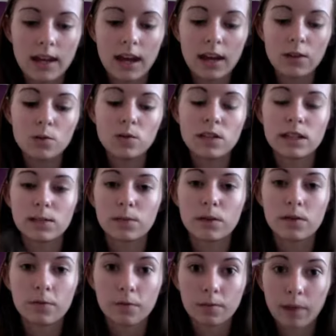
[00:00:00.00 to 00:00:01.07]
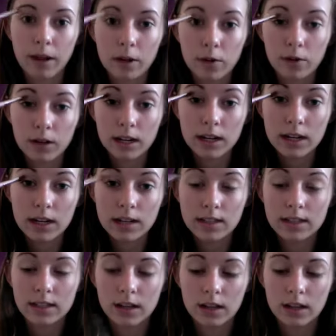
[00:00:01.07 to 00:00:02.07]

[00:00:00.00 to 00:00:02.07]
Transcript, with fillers: use this one for my crease.